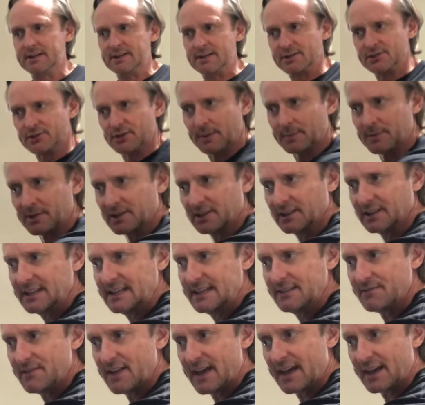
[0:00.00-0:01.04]
So I'm going to
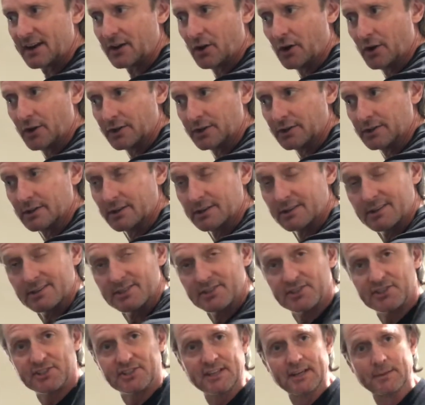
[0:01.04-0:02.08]
leave that on
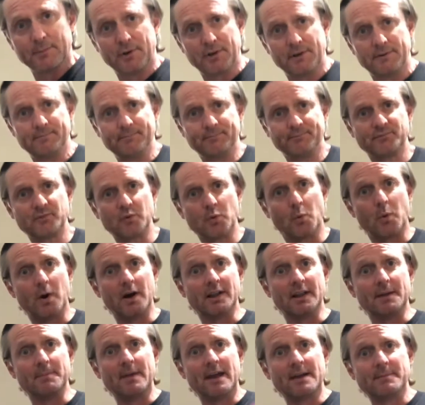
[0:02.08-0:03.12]
simmer while
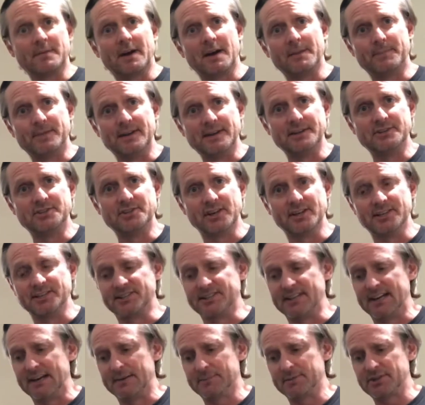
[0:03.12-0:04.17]
I make my PJ
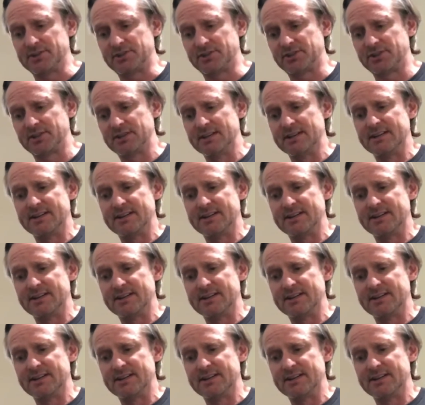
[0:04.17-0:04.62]
sandwich.